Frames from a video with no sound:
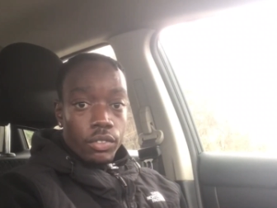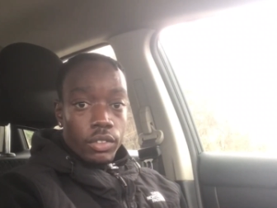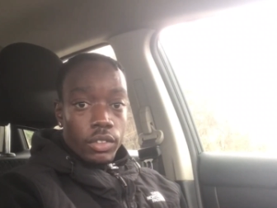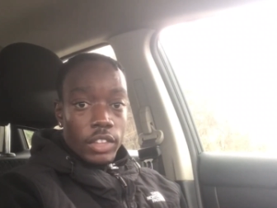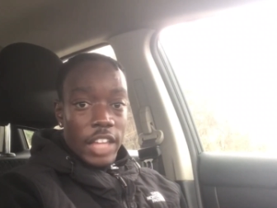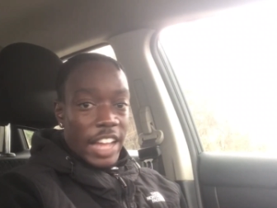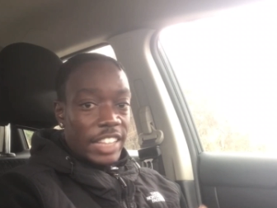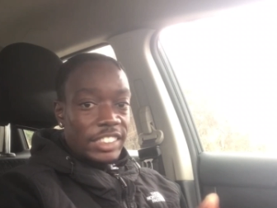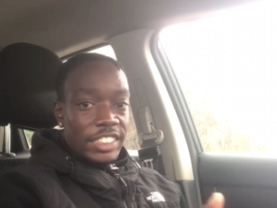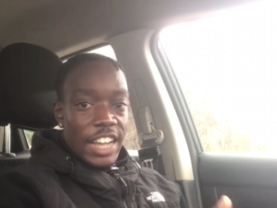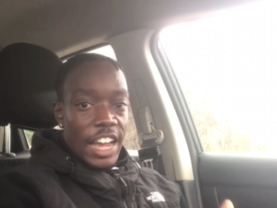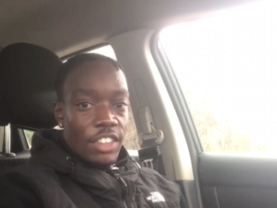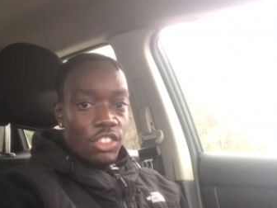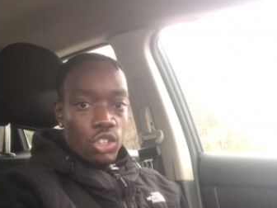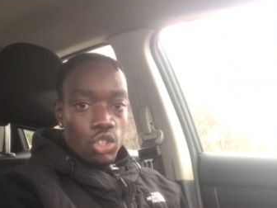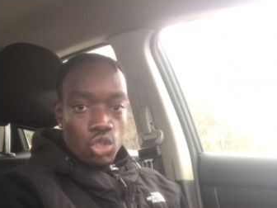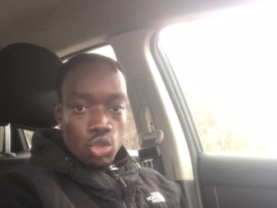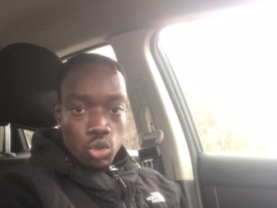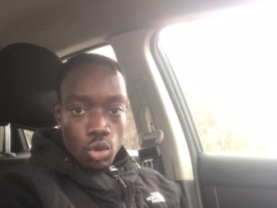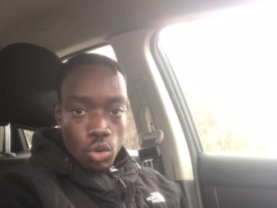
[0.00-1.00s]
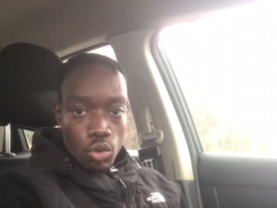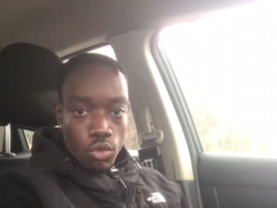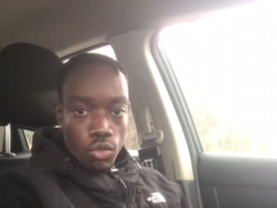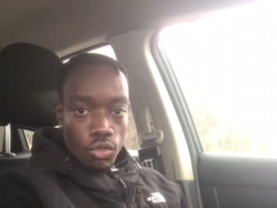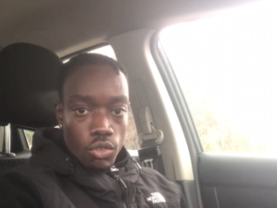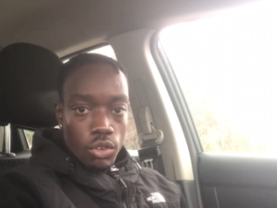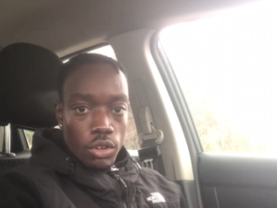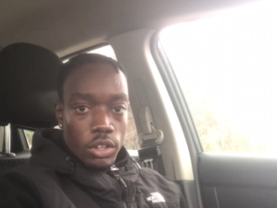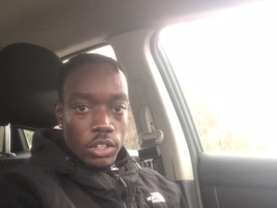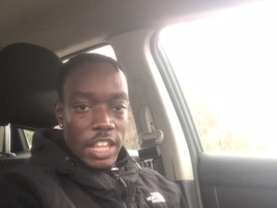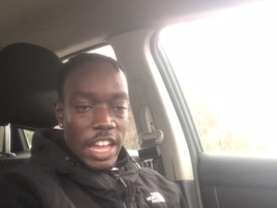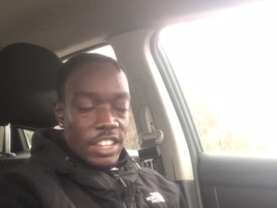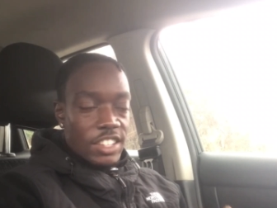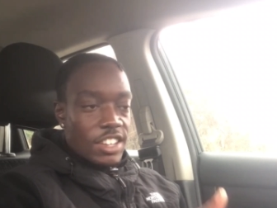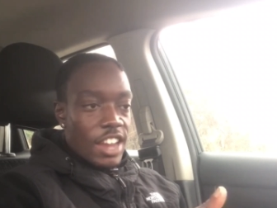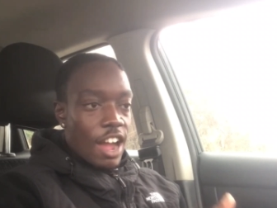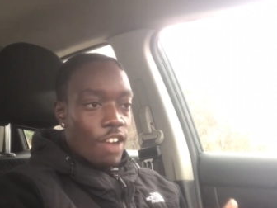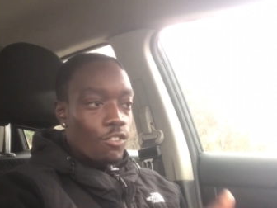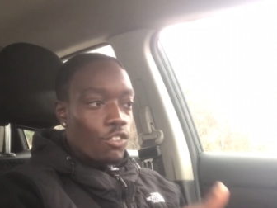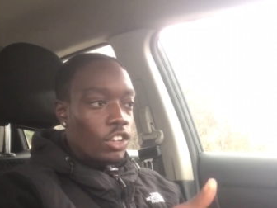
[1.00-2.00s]
That's not the truth. That's
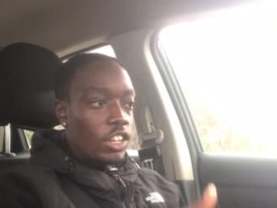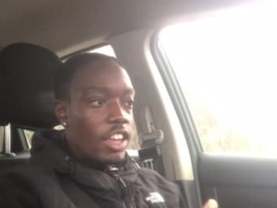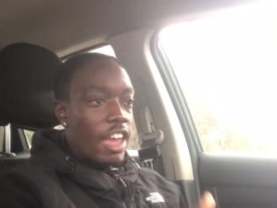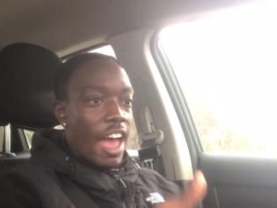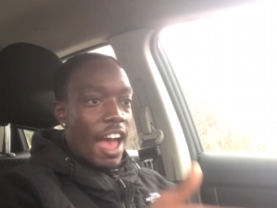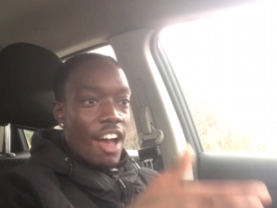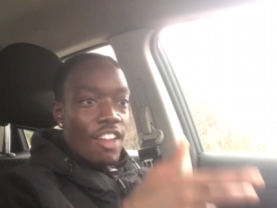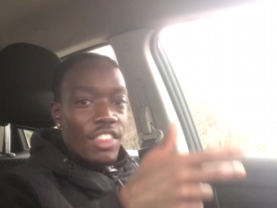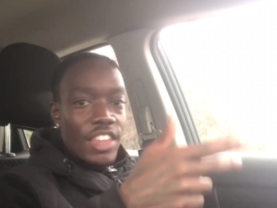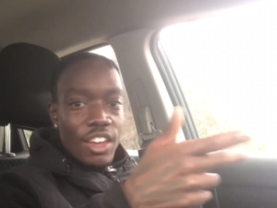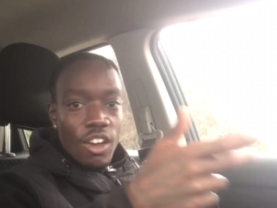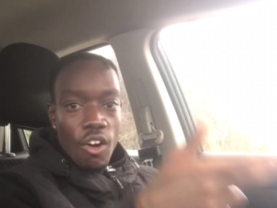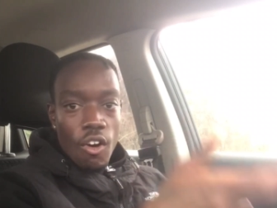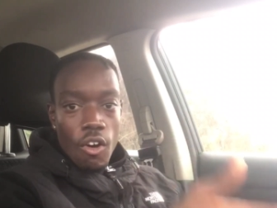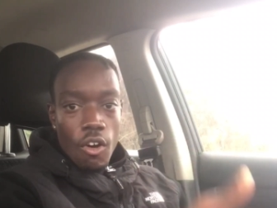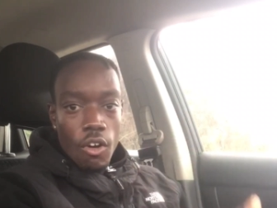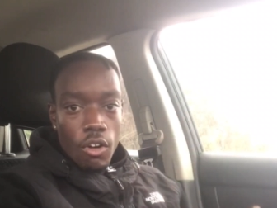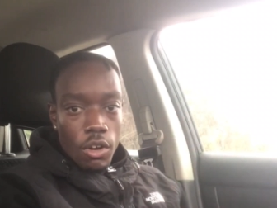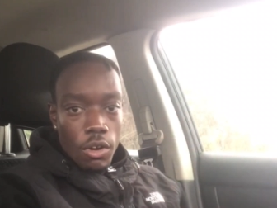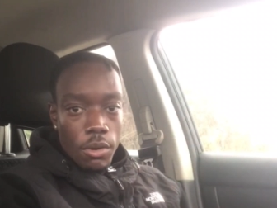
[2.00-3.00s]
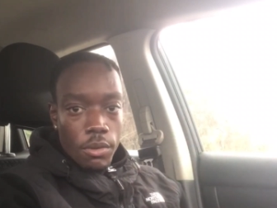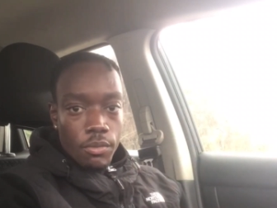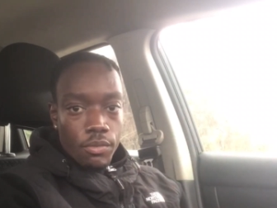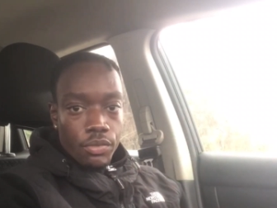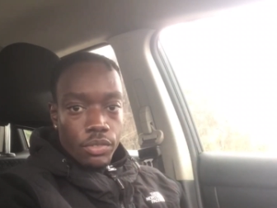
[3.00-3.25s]
not really how they are.